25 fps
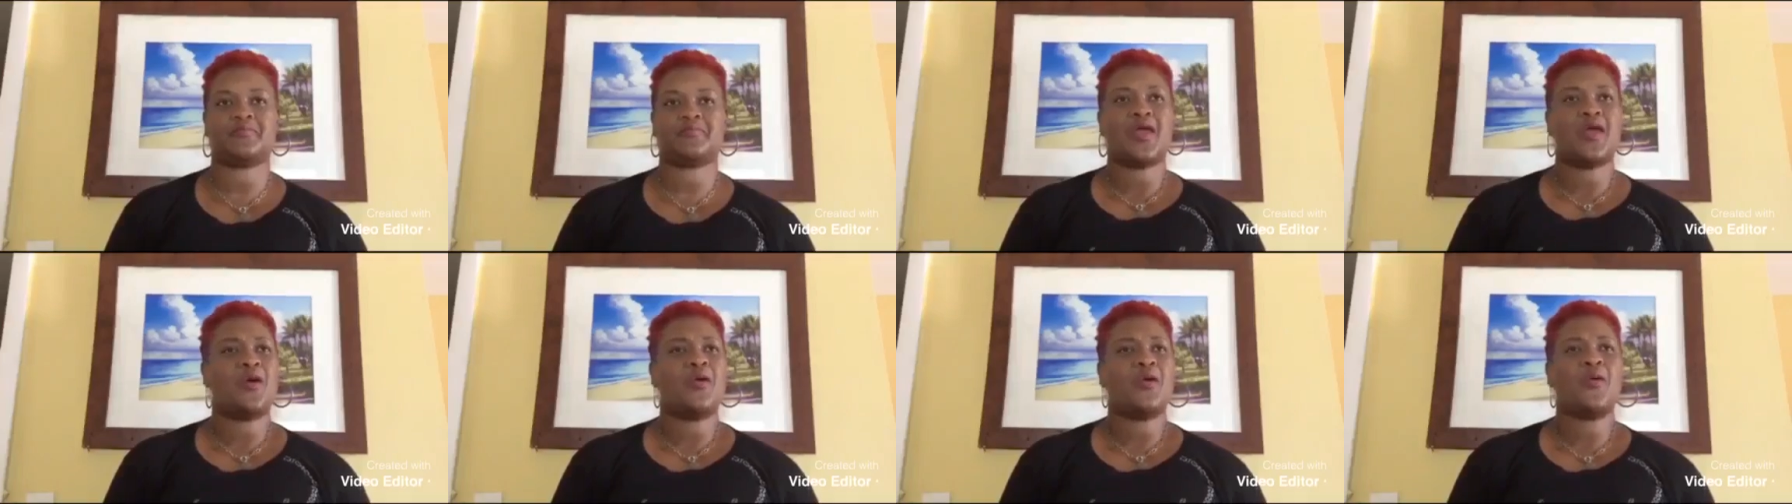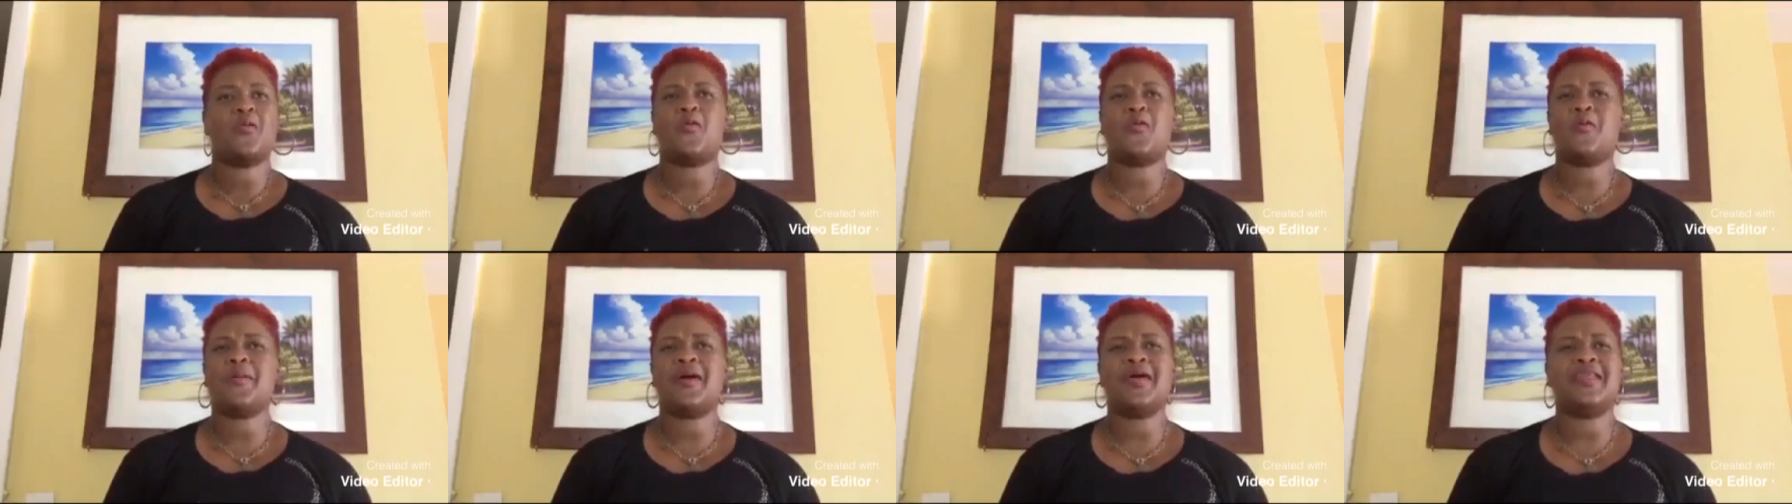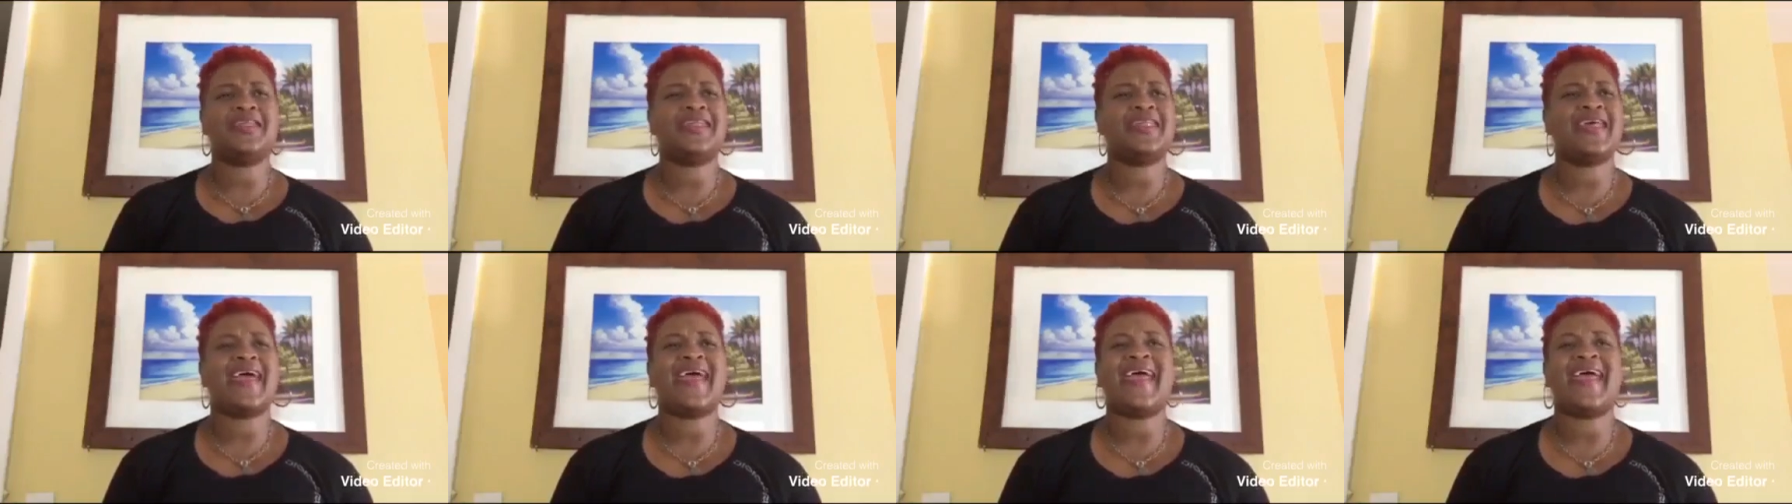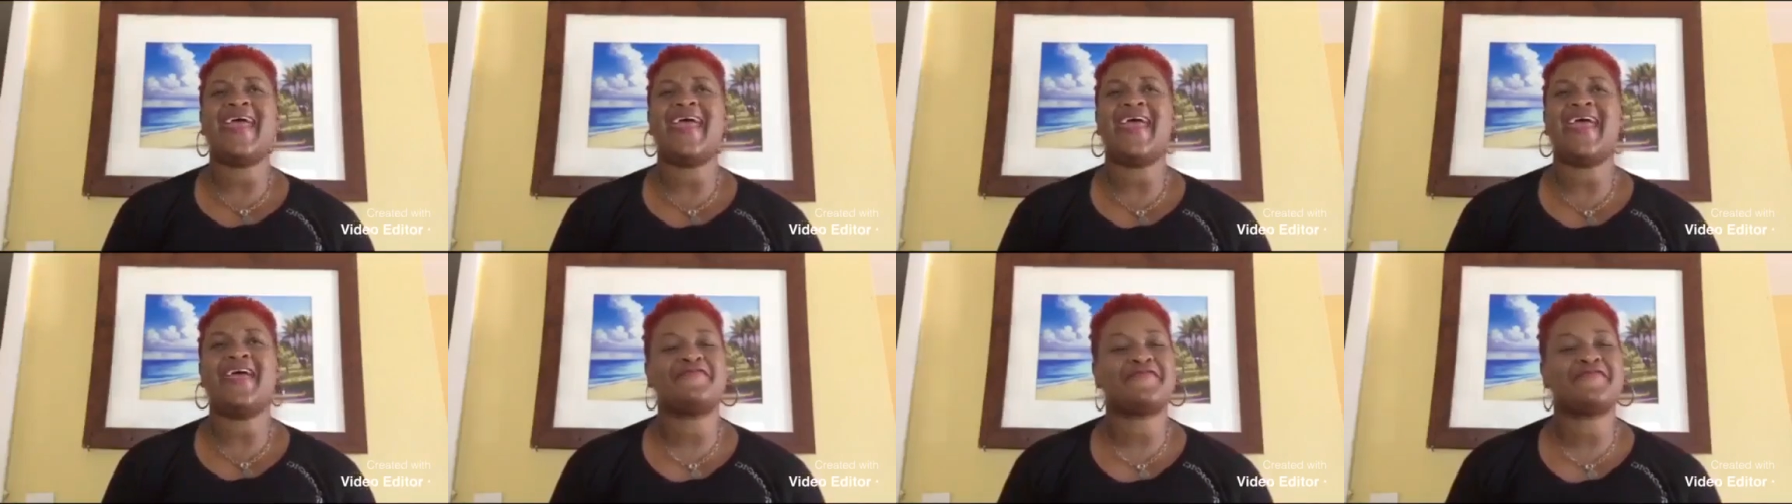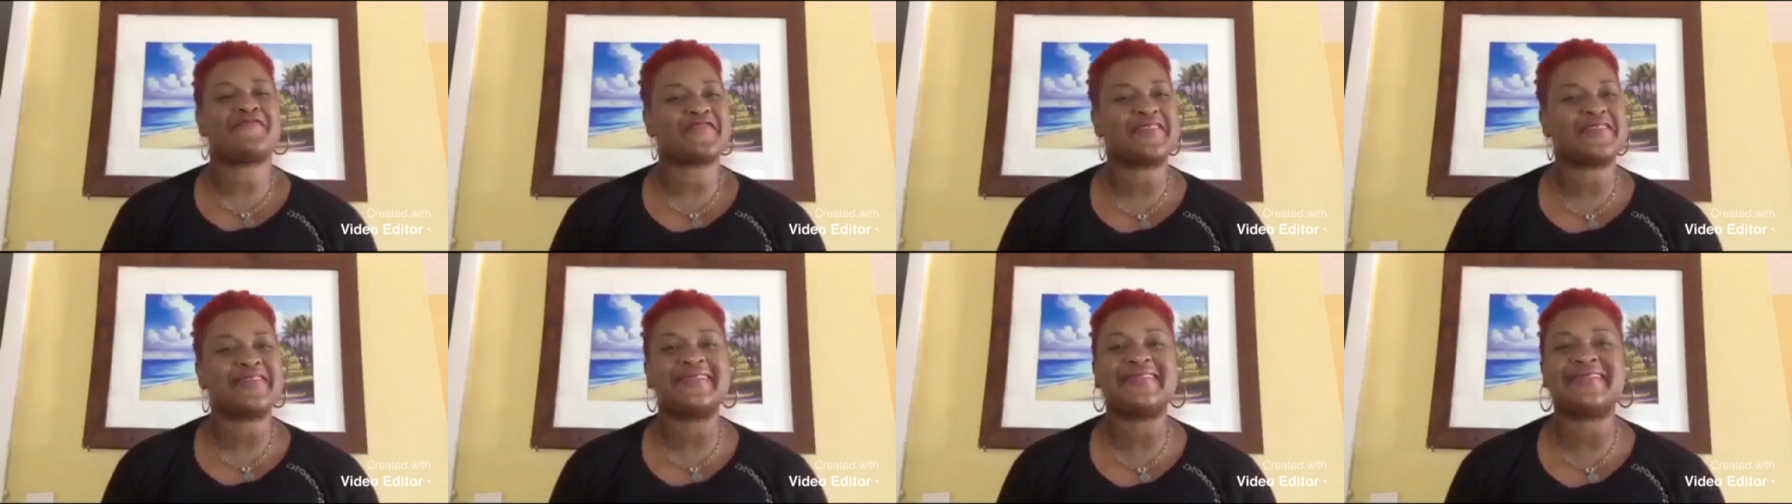Woman in every
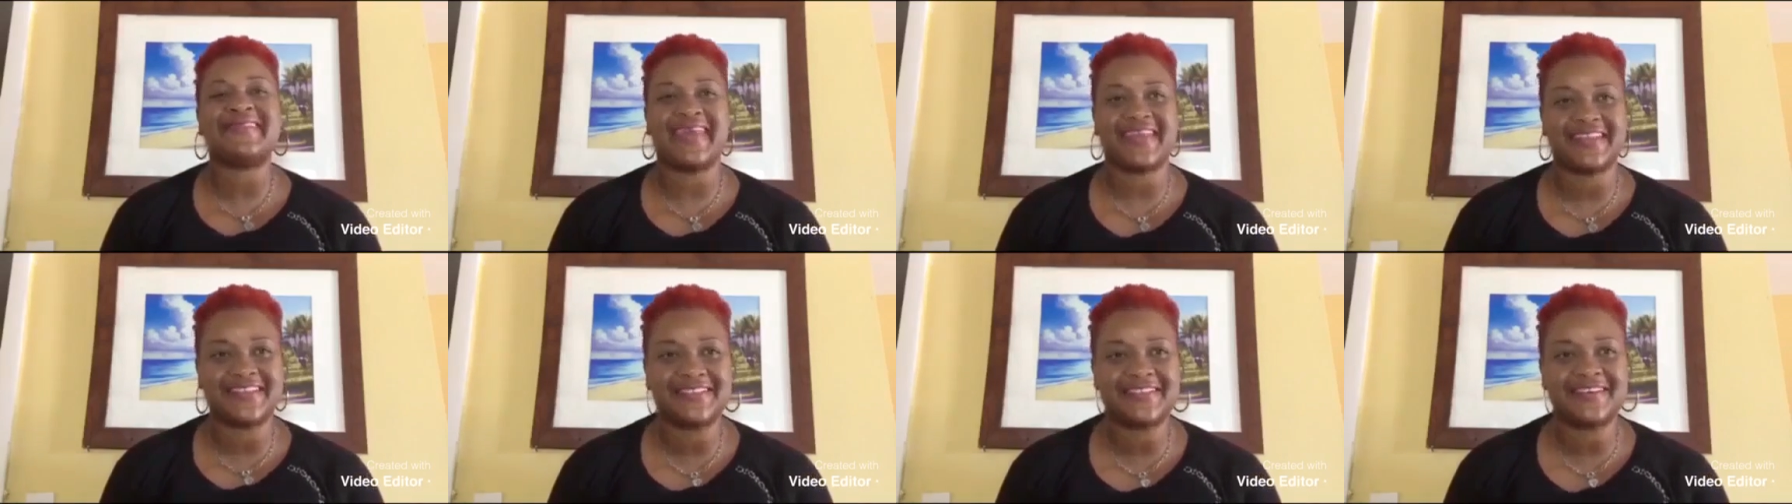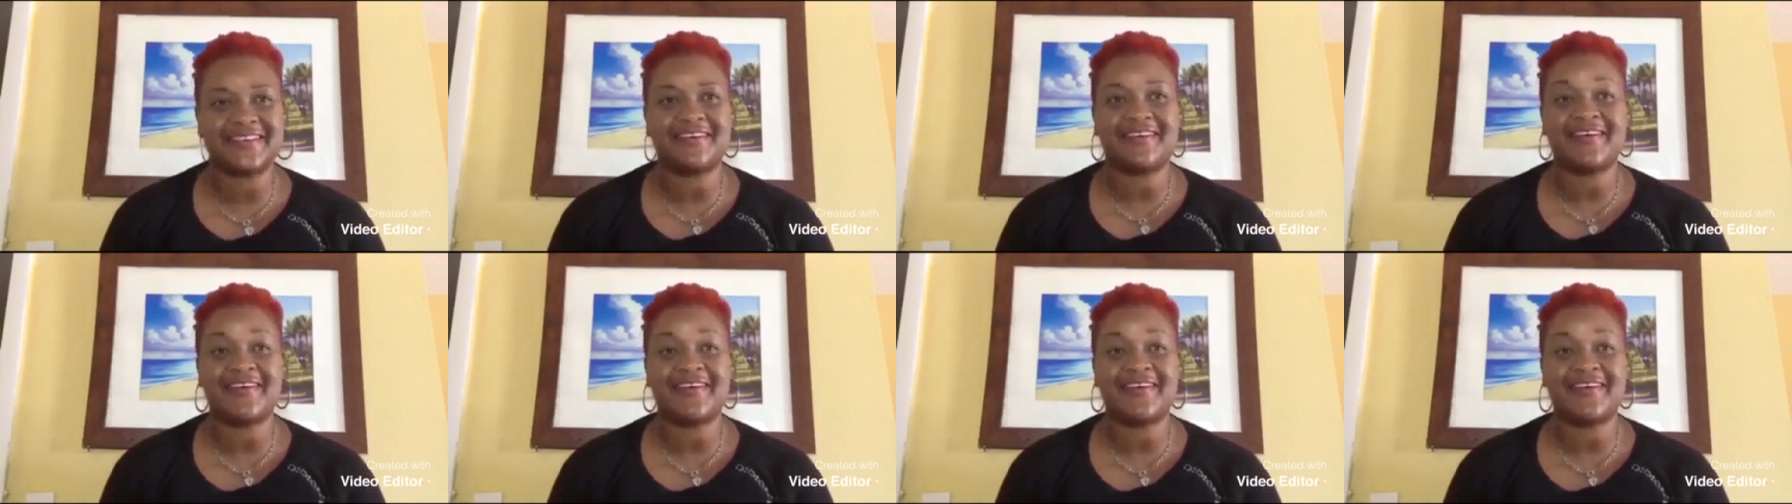sector,